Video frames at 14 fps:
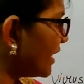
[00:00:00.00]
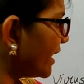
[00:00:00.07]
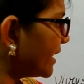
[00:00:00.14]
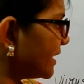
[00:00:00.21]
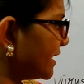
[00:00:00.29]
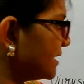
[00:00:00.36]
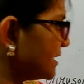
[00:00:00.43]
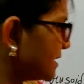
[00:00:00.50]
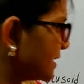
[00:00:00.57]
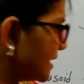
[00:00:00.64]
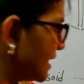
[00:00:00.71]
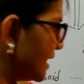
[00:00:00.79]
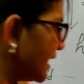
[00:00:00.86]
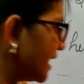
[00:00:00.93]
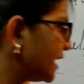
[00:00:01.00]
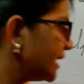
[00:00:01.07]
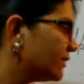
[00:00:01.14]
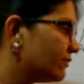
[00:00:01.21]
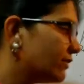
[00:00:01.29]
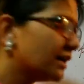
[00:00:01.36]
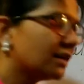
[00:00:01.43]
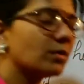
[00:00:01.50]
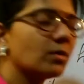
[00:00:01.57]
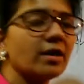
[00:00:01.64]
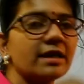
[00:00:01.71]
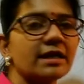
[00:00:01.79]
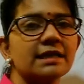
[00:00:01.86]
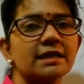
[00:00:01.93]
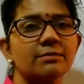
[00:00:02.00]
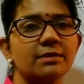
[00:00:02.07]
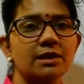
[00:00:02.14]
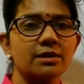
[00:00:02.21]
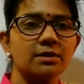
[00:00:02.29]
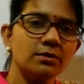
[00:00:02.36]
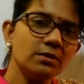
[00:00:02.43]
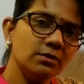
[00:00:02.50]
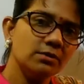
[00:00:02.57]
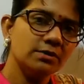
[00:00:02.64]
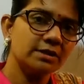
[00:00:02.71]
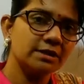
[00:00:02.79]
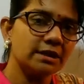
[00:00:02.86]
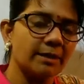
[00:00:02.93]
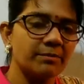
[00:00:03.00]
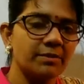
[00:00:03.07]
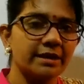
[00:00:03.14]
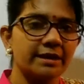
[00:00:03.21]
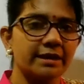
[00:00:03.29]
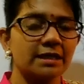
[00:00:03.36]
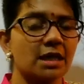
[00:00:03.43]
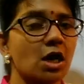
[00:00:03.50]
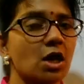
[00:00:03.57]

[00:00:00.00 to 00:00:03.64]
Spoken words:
virus, it will not able to replicate.